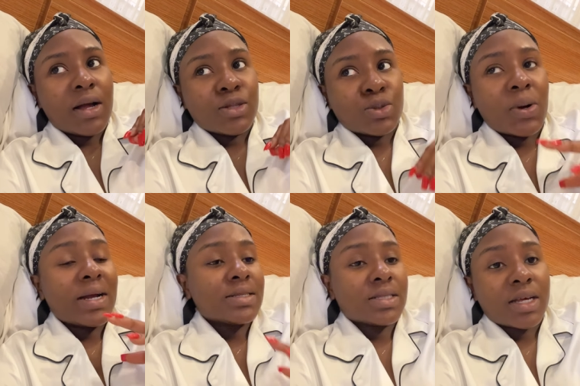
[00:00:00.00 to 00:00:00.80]
so
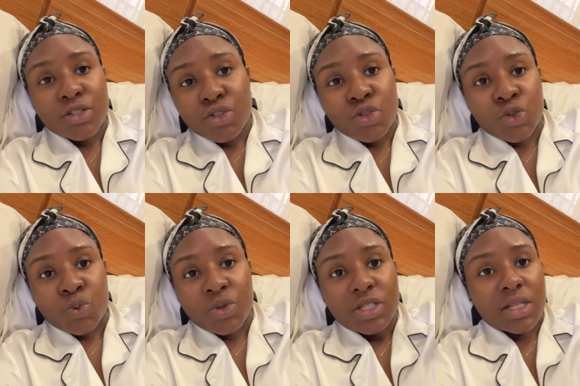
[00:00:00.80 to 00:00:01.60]
I decided to
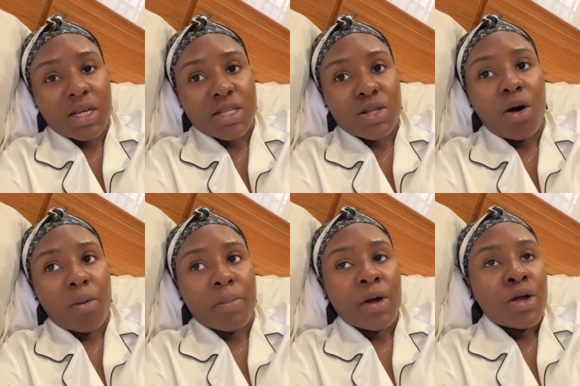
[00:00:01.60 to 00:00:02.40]
switch things
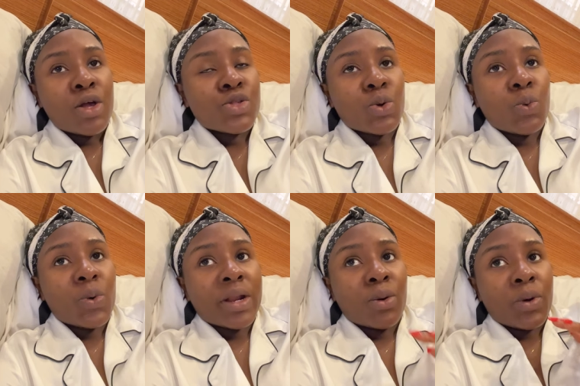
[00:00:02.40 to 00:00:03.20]
up. So
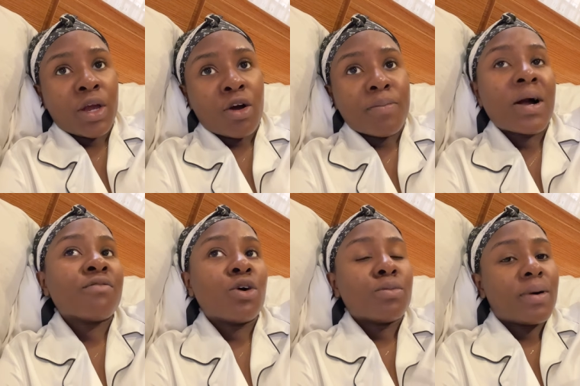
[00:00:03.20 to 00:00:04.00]
when I wake up,
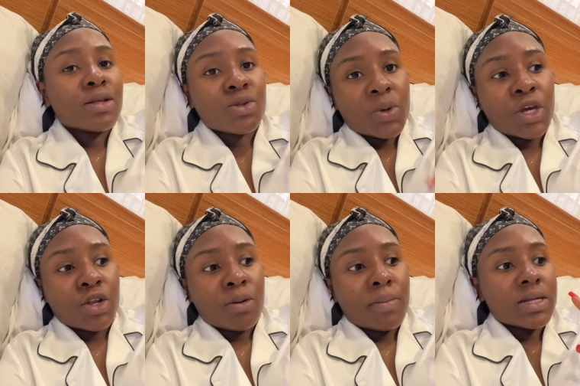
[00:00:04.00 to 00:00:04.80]
I've gone back to
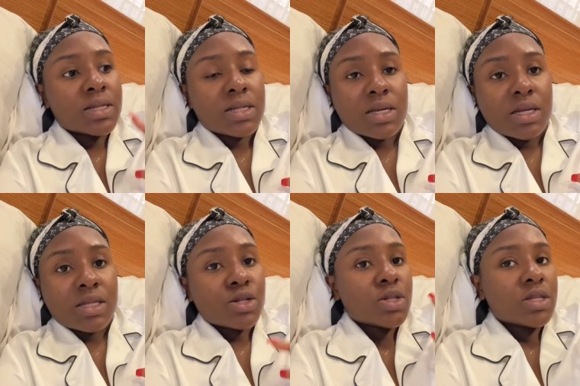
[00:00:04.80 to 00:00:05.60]
waking up by
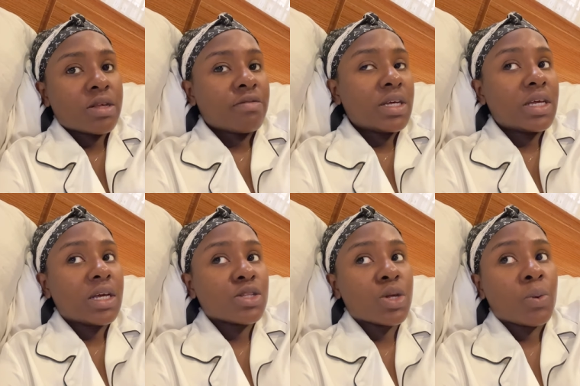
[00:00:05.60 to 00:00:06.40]
6, not 7
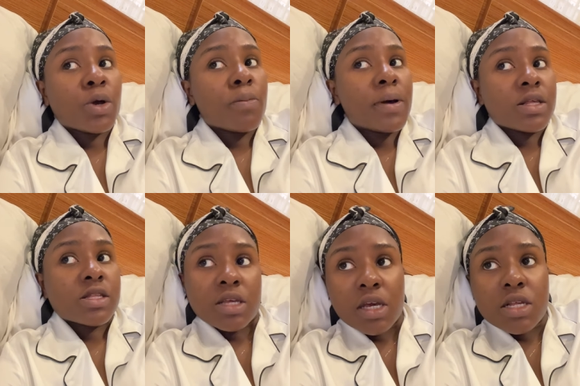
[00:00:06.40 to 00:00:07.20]
again. So I wake up by
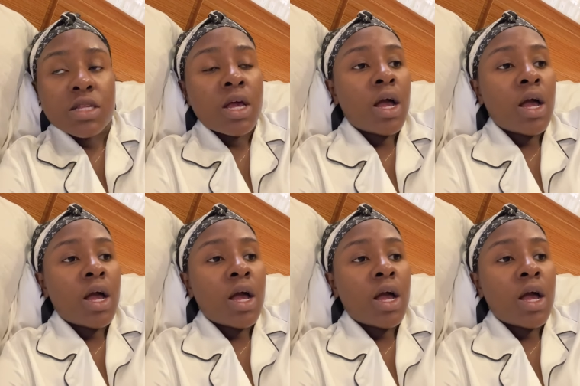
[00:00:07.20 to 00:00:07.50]
6,